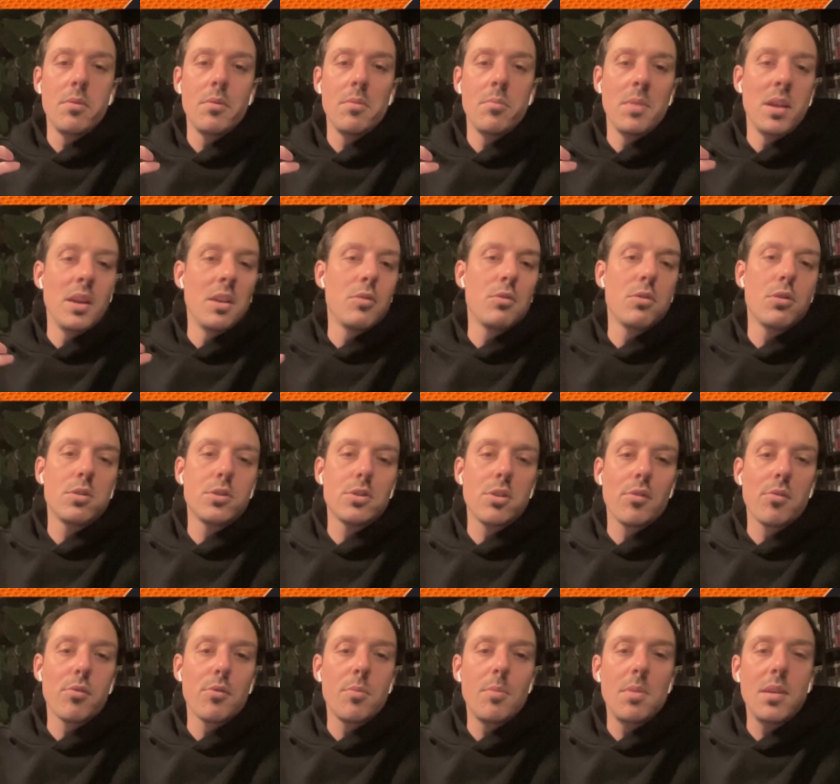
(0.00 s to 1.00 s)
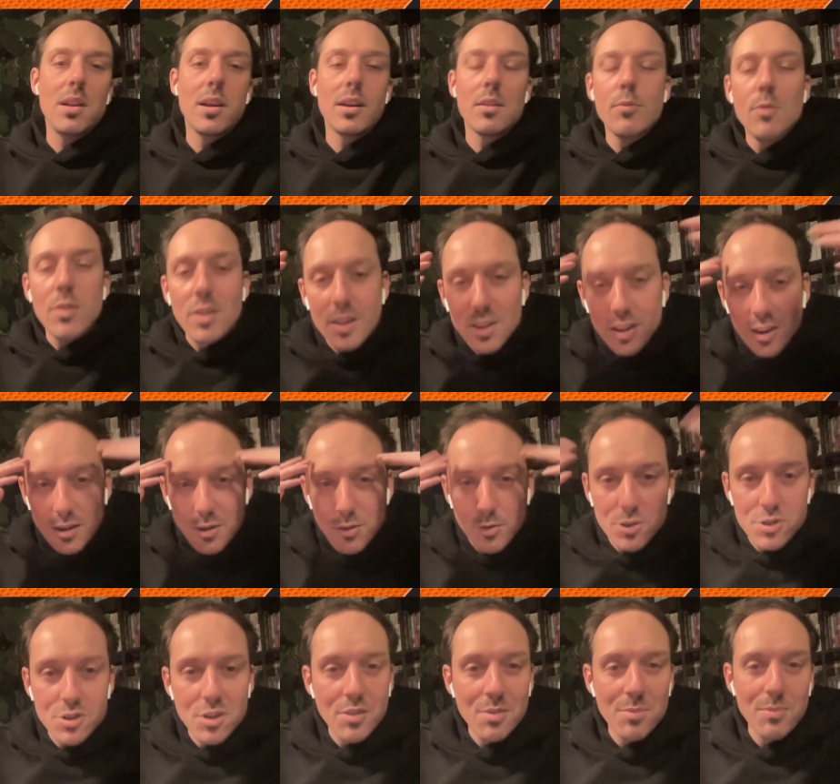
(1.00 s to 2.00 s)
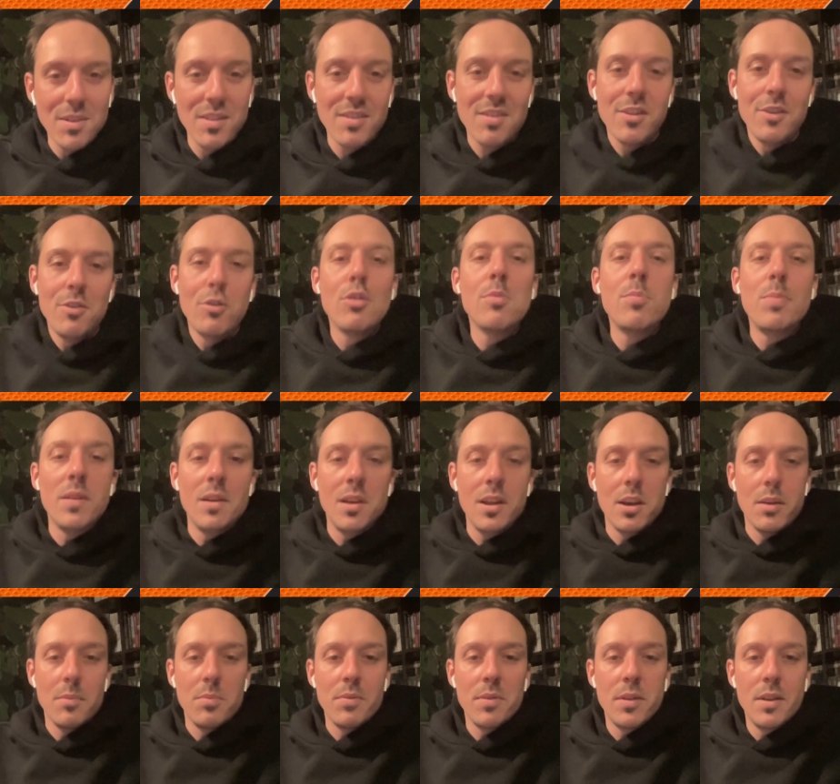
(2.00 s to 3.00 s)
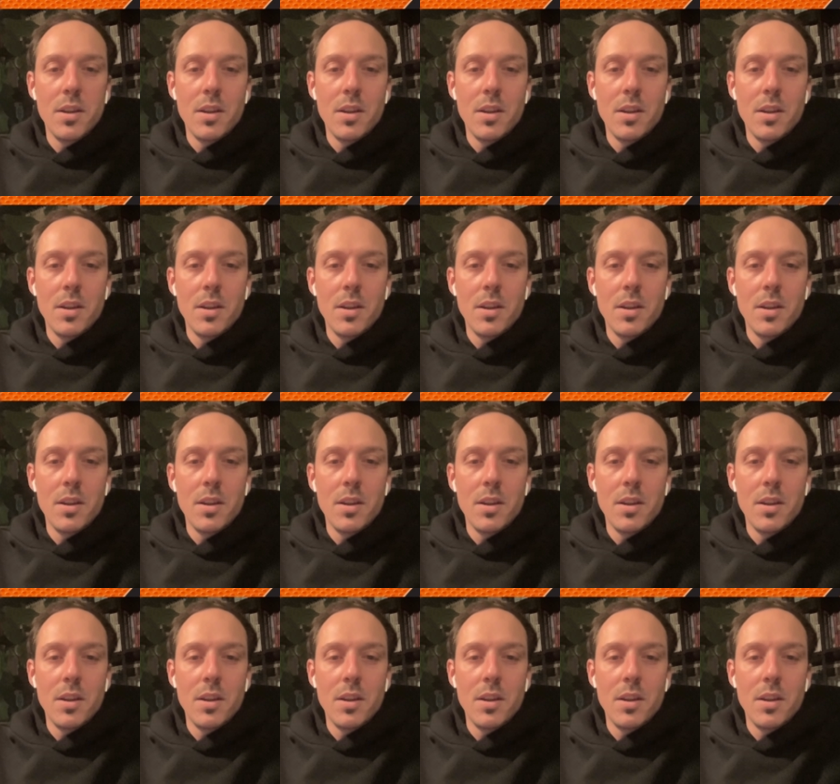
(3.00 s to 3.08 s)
Many coaches would be like, "What? You just missed an open layup."